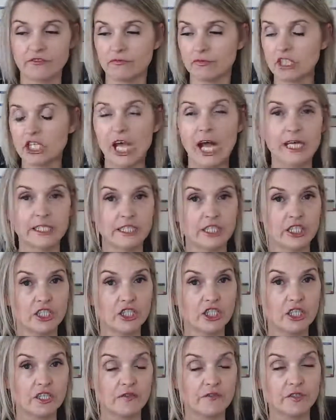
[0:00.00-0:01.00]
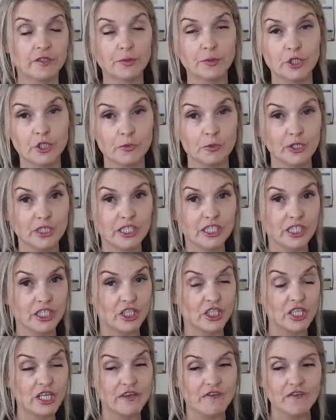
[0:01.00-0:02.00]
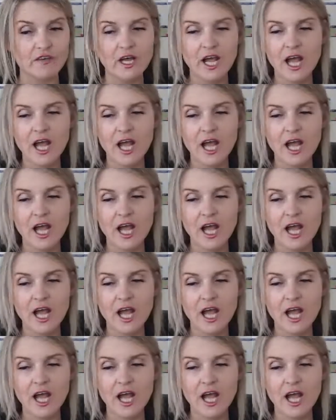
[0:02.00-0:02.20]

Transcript: she hasn't achieved what she wanted to achieve.